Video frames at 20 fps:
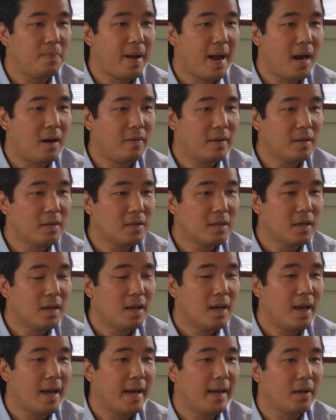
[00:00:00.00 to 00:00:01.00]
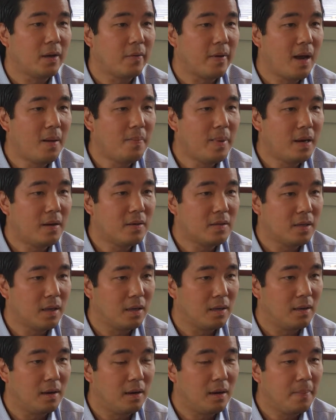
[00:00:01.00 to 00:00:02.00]
parents and
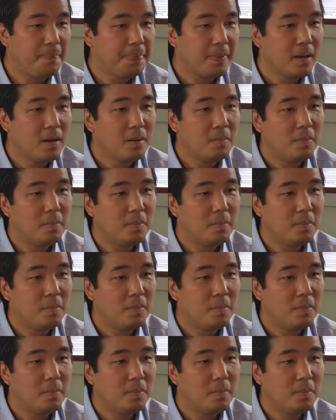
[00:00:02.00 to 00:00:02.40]
grandparents-in-law,